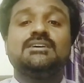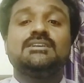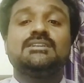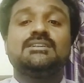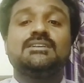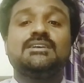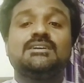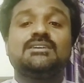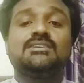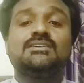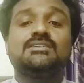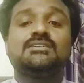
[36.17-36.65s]

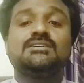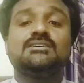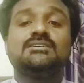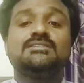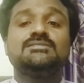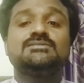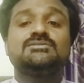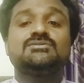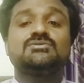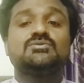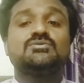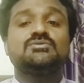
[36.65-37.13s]
the
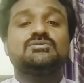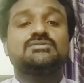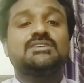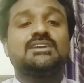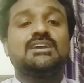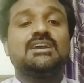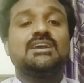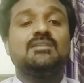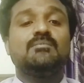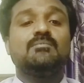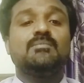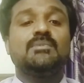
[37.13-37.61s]
returns to
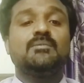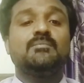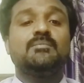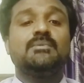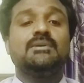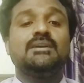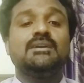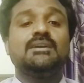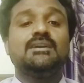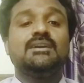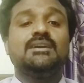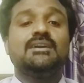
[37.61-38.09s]
scale may
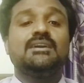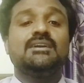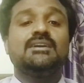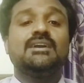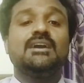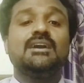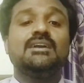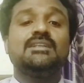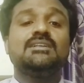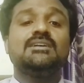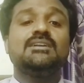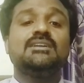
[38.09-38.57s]
be
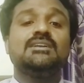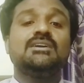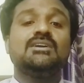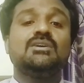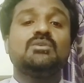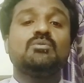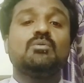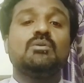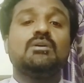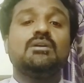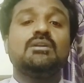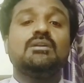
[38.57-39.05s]
either
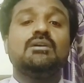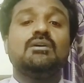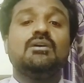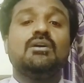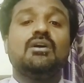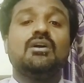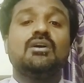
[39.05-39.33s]
equal